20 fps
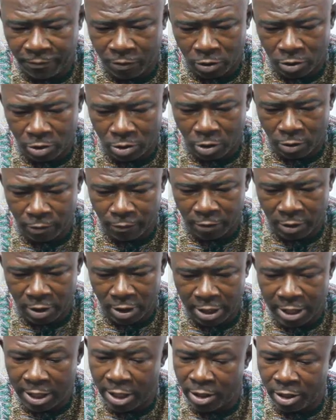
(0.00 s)
efforts of
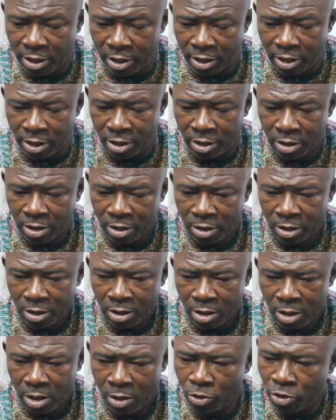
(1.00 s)
any
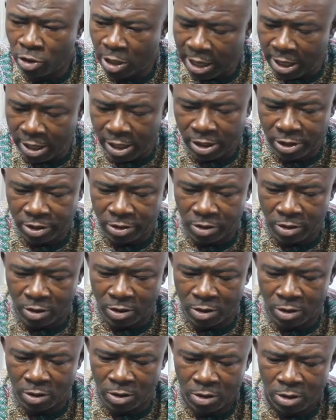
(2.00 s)
journalist
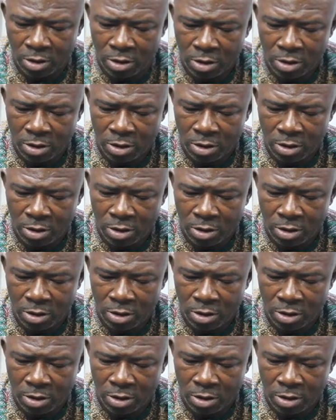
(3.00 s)
or